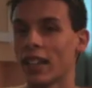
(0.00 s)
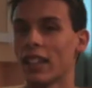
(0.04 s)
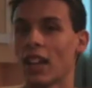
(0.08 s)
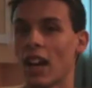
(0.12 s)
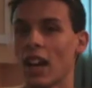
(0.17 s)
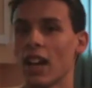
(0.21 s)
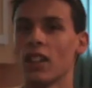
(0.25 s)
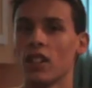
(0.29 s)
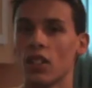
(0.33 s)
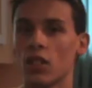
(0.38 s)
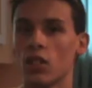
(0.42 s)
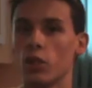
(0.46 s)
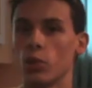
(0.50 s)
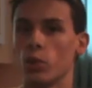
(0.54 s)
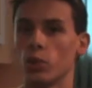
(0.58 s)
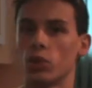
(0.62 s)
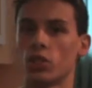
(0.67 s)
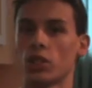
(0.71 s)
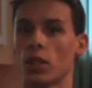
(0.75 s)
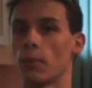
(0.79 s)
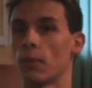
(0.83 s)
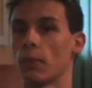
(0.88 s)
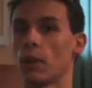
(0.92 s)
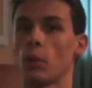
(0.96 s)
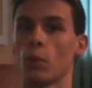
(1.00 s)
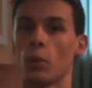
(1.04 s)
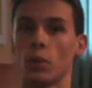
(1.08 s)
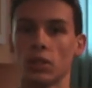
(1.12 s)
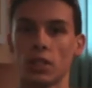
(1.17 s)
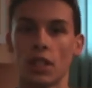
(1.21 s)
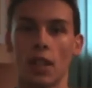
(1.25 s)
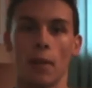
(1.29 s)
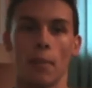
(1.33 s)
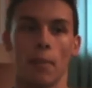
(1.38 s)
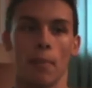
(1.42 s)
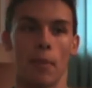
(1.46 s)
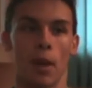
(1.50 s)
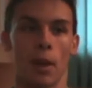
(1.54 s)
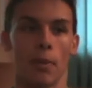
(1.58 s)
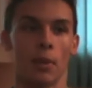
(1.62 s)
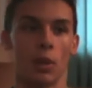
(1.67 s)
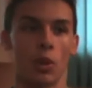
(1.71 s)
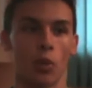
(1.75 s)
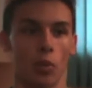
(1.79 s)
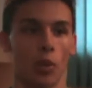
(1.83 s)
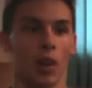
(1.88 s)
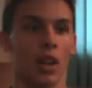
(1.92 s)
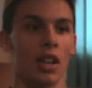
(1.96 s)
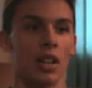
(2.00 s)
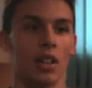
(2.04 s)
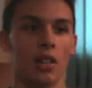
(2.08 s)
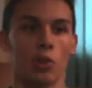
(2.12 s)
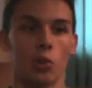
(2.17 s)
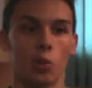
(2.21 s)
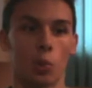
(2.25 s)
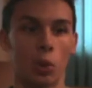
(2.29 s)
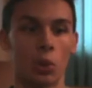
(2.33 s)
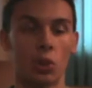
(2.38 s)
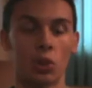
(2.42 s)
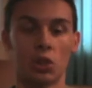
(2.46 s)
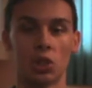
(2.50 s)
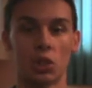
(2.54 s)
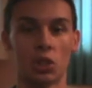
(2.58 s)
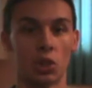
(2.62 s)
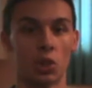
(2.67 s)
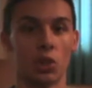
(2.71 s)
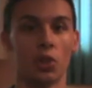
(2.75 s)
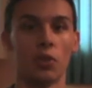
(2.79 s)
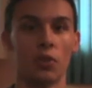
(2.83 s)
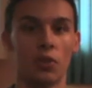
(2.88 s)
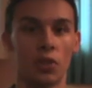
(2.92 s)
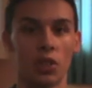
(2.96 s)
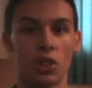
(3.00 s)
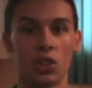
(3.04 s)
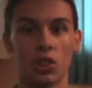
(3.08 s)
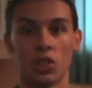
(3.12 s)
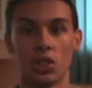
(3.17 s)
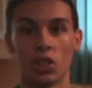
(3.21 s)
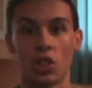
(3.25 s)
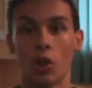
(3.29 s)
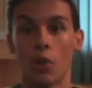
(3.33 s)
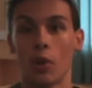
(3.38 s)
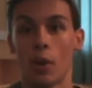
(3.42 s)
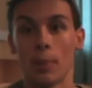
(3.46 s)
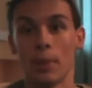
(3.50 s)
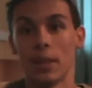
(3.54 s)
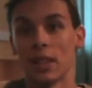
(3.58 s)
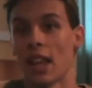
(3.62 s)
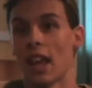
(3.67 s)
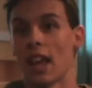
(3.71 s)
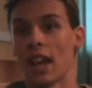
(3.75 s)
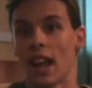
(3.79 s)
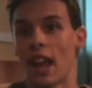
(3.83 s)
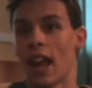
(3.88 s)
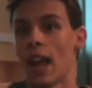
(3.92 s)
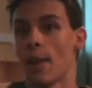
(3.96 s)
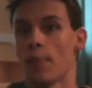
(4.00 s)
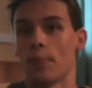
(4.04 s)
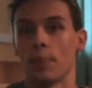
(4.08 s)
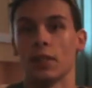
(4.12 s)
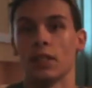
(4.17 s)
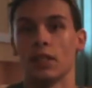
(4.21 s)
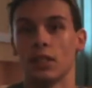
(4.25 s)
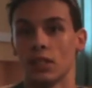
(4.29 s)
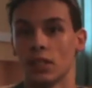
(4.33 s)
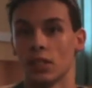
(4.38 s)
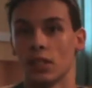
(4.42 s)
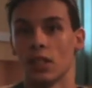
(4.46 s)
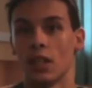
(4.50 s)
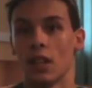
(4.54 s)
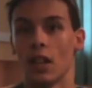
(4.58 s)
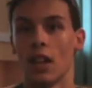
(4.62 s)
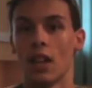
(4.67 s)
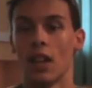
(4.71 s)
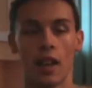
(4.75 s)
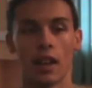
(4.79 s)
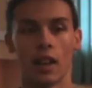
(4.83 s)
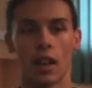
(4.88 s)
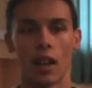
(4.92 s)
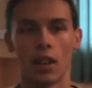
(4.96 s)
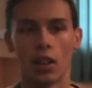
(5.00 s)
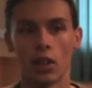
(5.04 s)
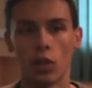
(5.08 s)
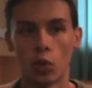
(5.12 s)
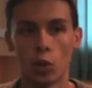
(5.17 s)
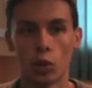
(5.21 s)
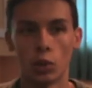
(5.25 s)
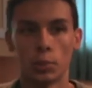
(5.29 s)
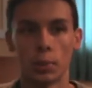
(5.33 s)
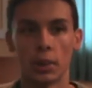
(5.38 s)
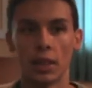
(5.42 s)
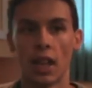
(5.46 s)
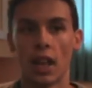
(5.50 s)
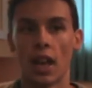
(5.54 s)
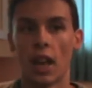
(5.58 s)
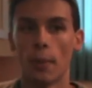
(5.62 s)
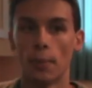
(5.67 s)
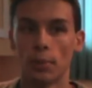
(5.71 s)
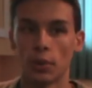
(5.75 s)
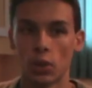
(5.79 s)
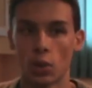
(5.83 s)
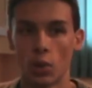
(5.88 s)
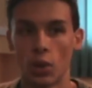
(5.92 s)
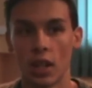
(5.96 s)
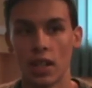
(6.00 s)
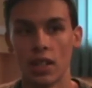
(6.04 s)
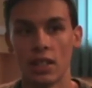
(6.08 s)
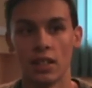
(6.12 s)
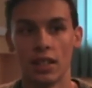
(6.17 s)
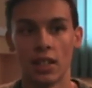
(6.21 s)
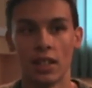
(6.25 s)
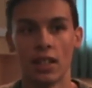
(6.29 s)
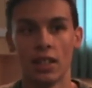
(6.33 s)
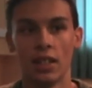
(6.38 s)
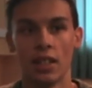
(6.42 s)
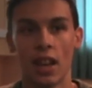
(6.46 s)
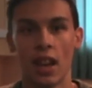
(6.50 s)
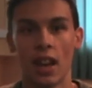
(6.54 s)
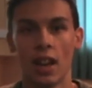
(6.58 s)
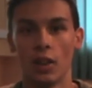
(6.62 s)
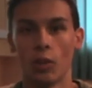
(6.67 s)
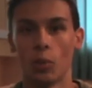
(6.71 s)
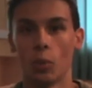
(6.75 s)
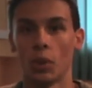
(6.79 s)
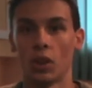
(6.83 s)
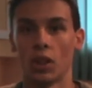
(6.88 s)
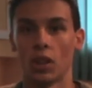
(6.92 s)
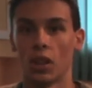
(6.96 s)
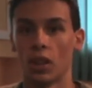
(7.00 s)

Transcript: kind of knew something was up. Maybe the ratings weren't just good for this show. I mean, that happens. It kind of annoys me that episode 8 did end with a